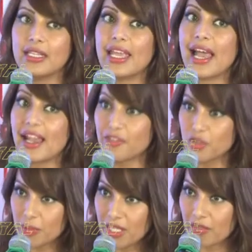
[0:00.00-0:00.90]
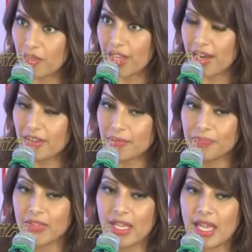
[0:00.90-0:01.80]
they have to be aware.
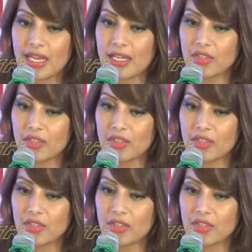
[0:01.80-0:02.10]
And I